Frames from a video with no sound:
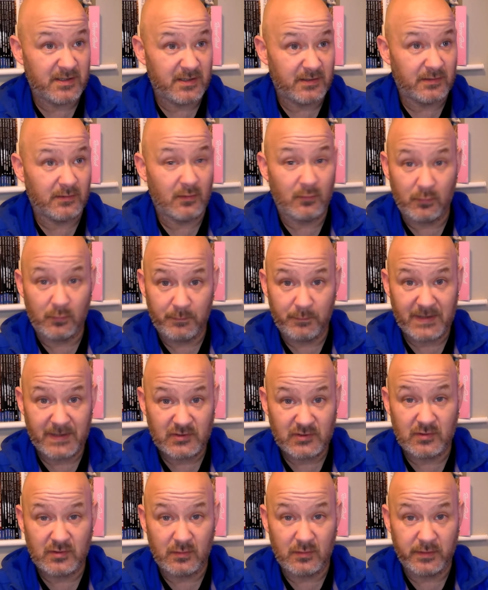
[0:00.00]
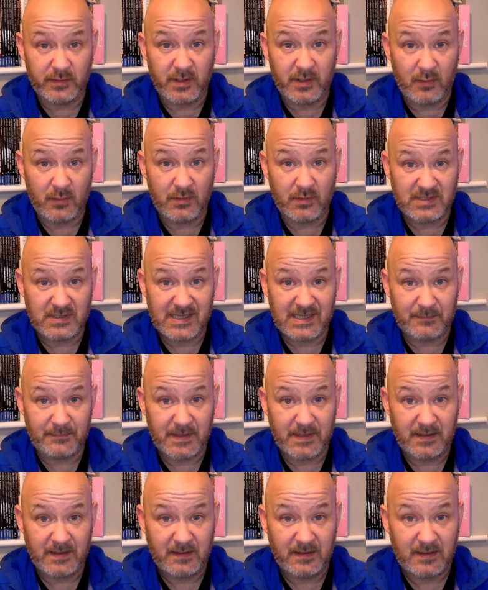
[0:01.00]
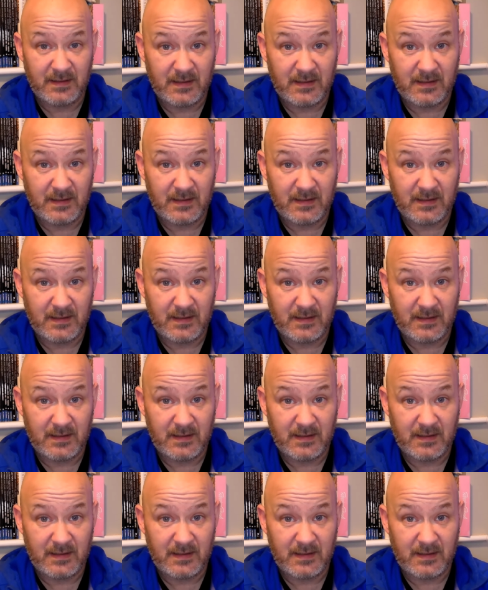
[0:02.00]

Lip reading: and look, make sure you know what's happening,